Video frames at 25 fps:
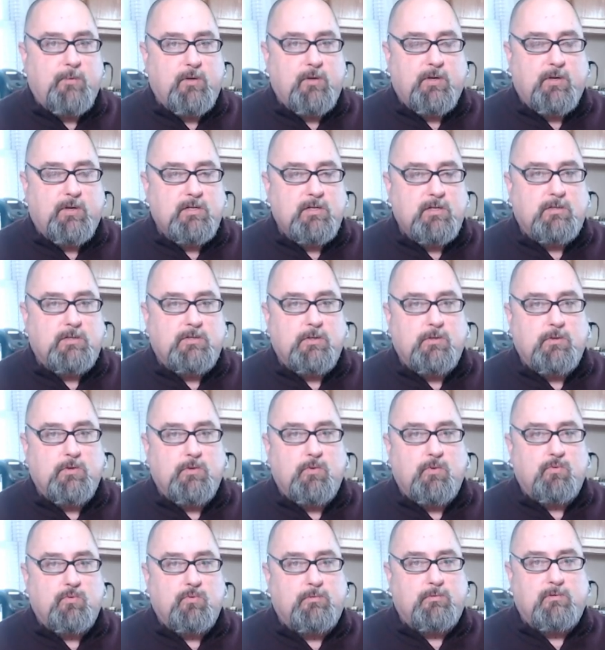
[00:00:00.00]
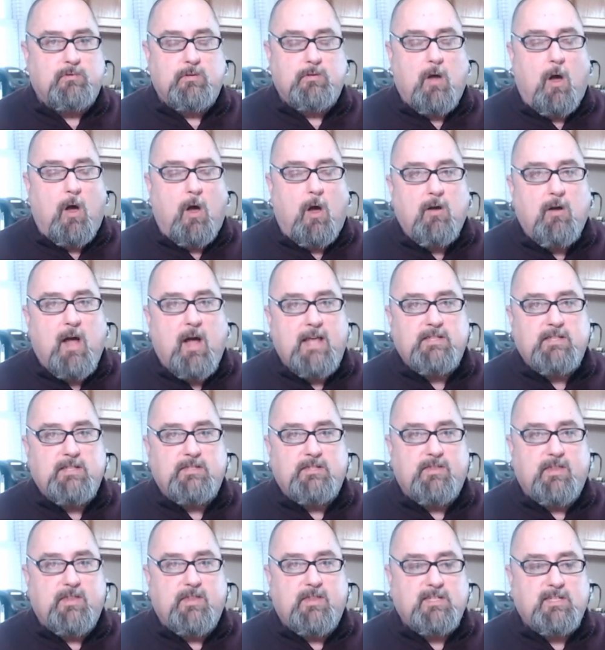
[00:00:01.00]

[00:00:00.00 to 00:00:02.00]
you can do all kinds of things,